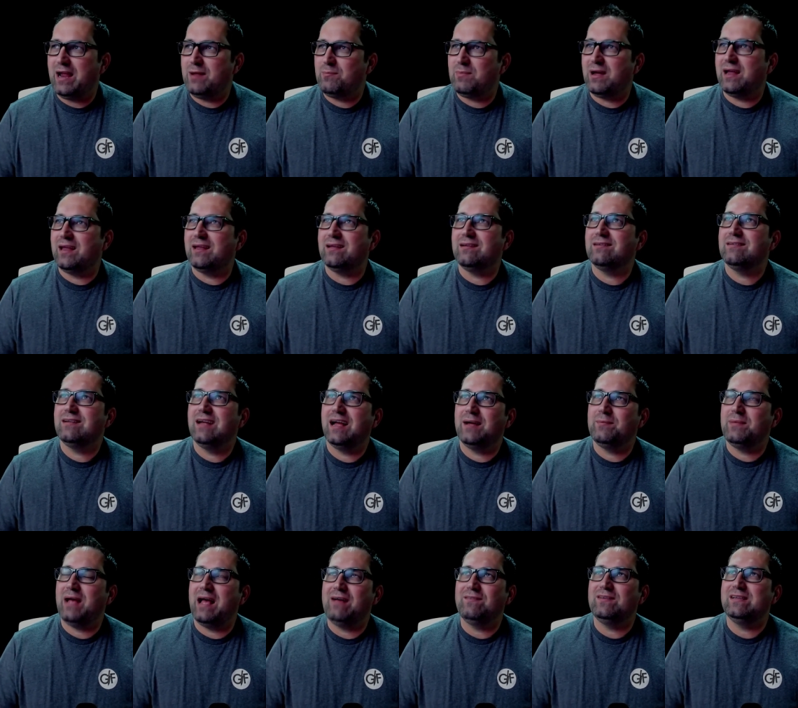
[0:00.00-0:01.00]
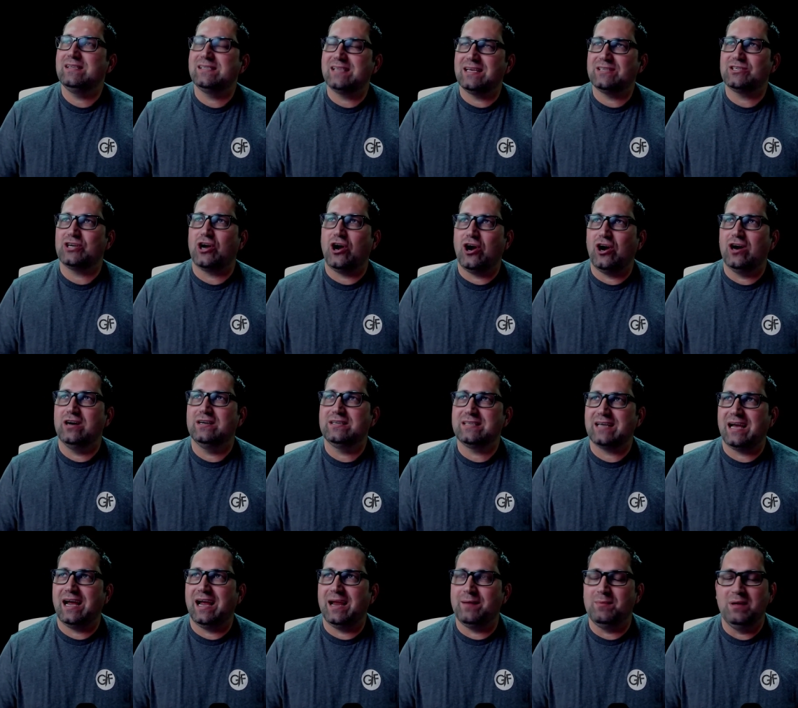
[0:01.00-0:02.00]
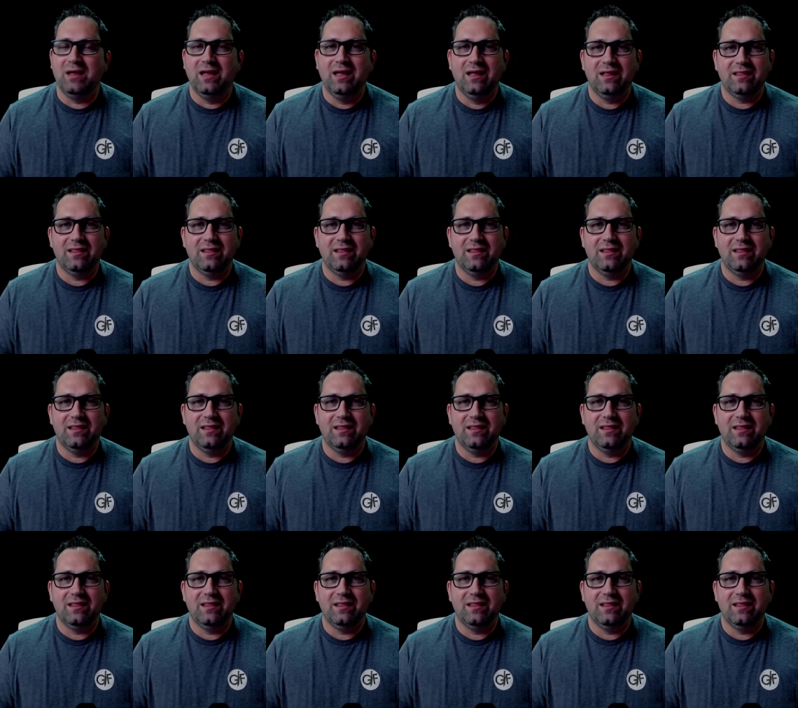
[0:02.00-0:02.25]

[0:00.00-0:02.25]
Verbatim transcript: am I'm having such a hard time?